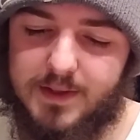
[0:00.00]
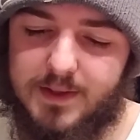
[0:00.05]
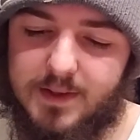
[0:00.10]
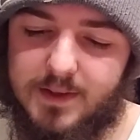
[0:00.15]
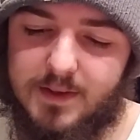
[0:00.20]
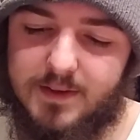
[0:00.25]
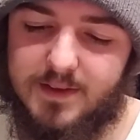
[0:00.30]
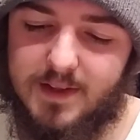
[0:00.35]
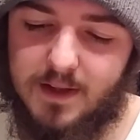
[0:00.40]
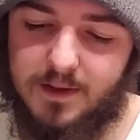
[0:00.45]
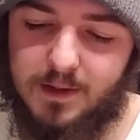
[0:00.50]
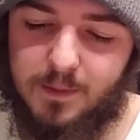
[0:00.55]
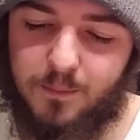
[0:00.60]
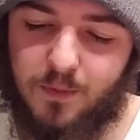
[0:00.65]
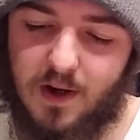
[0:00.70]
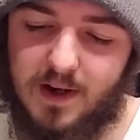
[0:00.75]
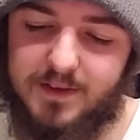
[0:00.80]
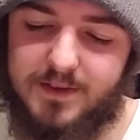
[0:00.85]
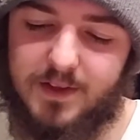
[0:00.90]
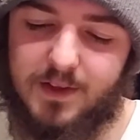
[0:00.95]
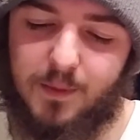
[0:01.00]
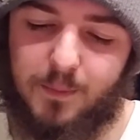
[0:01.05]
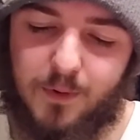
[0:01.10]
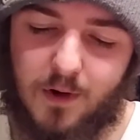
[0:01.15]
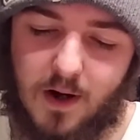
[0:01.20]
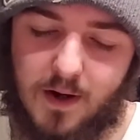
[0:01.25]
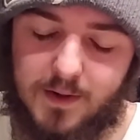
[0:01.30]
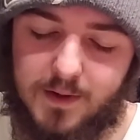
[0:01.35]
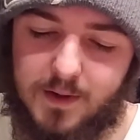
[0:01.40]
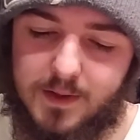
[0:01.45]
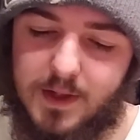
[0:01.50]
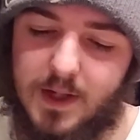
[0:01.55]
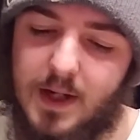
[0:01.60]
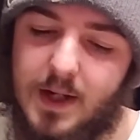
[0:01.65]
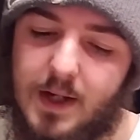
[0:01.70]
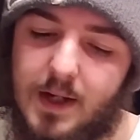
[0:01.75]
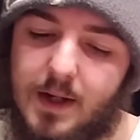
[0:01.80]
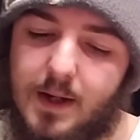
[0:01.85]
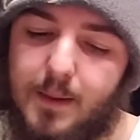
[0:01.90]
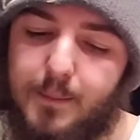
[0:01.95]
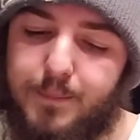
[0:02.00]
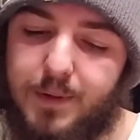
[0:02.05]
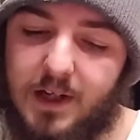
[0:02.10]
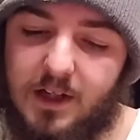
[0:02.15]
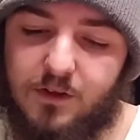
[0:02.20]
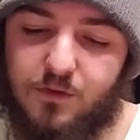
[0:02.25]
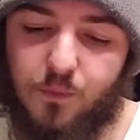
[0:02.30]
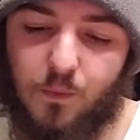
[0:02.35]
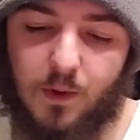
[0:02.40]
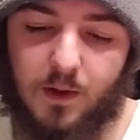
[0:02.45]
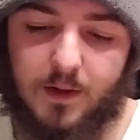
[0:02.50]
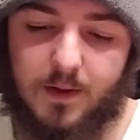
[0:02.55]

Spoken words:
to the selling price of the product. Piecework